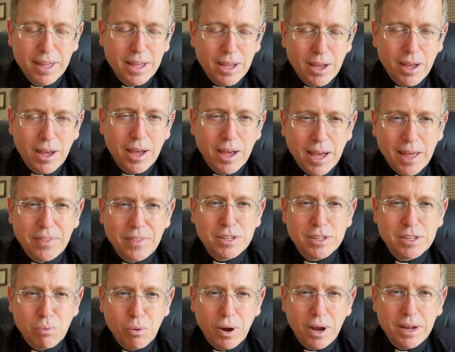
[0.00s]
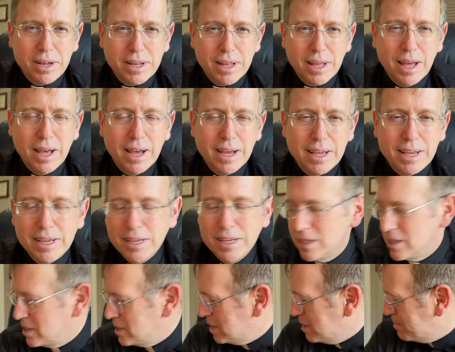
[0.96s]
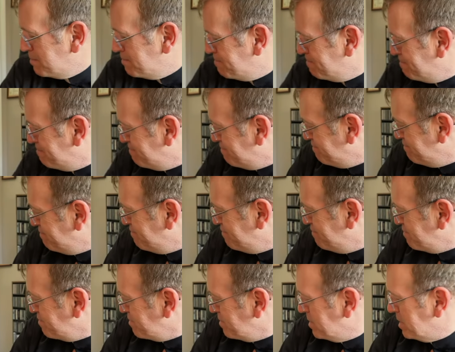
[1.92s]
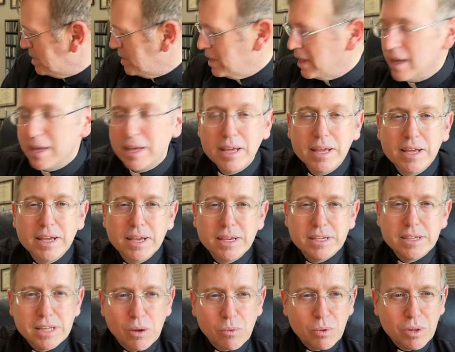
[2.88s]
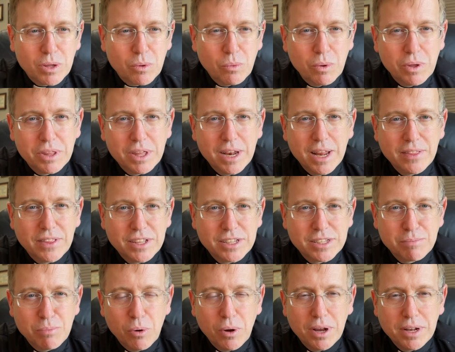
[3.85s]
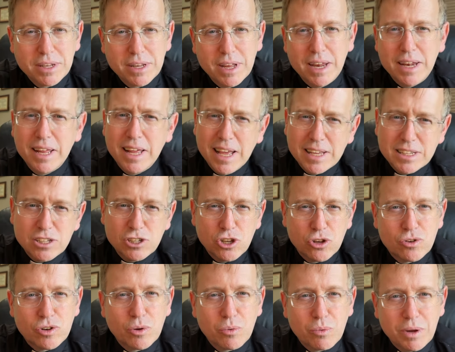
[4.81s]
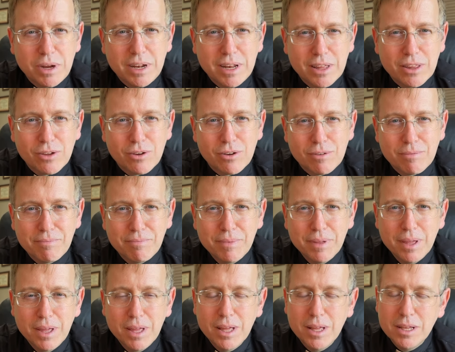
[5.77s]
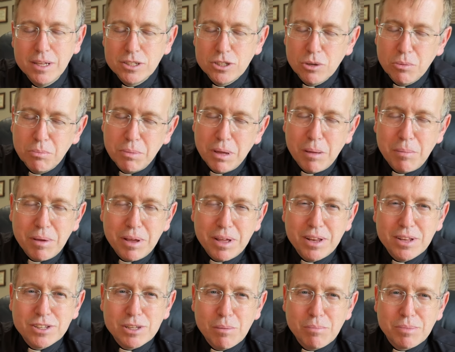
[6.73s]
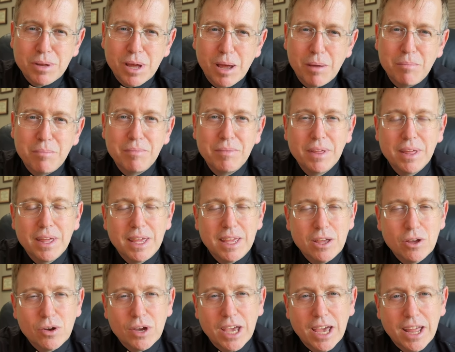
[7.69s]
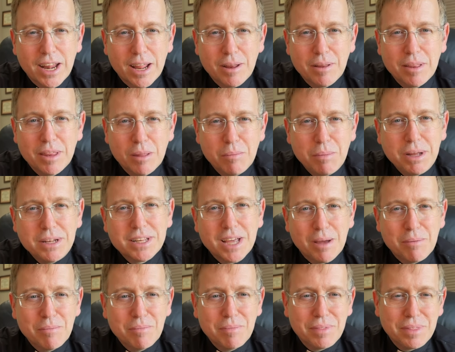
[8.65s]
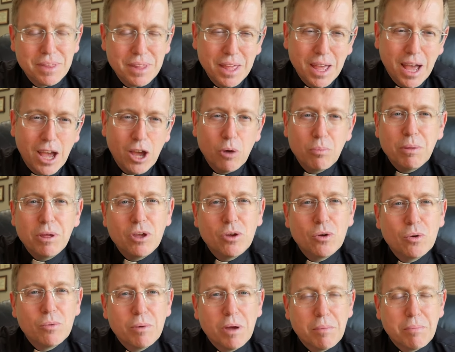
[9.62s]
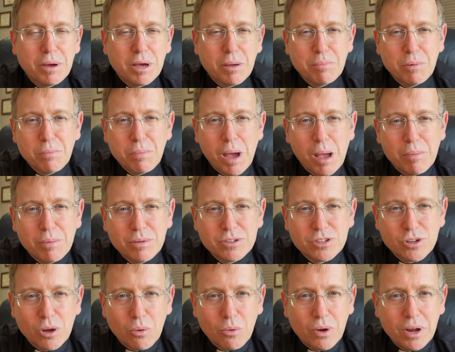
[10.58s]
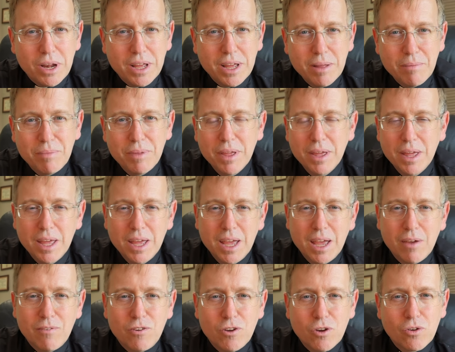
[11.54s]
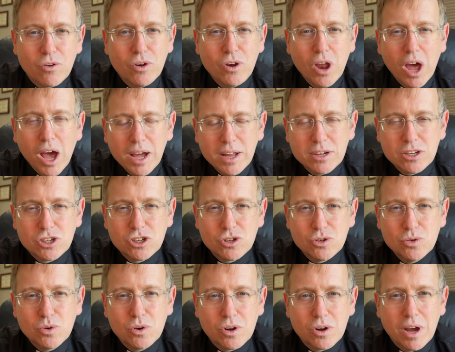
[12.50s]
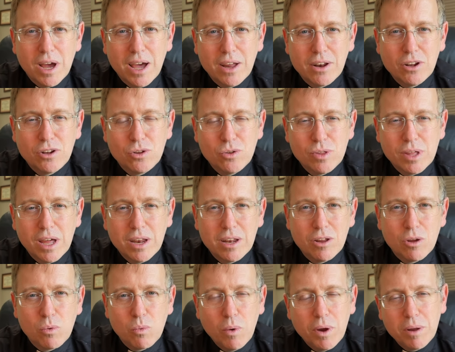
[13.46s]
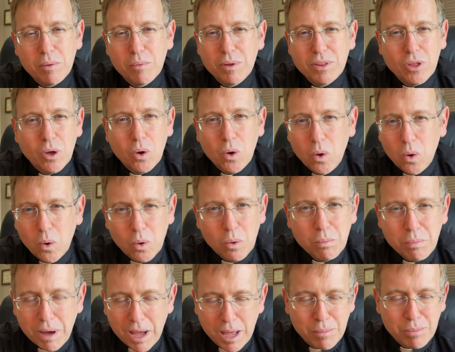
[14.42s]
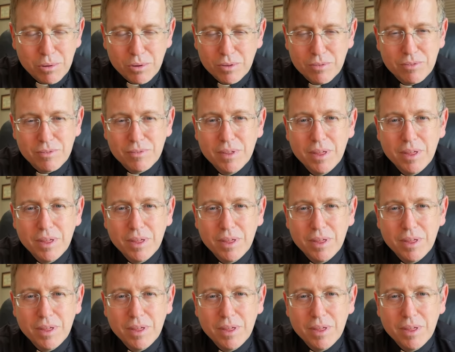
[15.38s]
At this point, he's not really with it at this point, and he hasn't learned to read either. So maybe at some time he'll get it. In the meantime, I hope that you pick up your Bible and start reading it. If you're not sure how to do that and you want to read the whole Bible,